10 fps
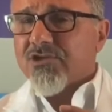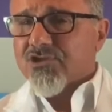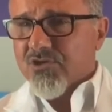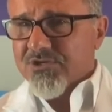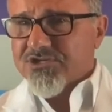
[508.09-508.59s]

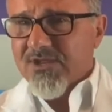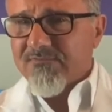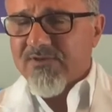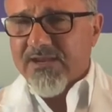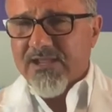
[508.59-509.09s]
short
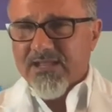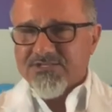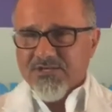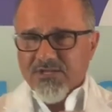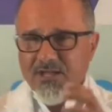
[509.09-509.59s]
chain fatty
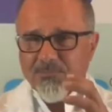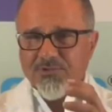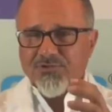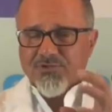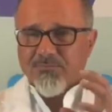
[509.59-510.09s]
acid
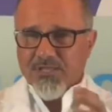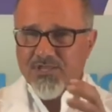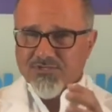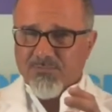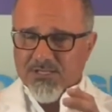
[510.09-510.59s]
coupled to the
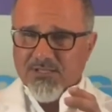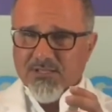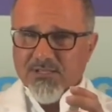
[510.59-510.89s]
BHB.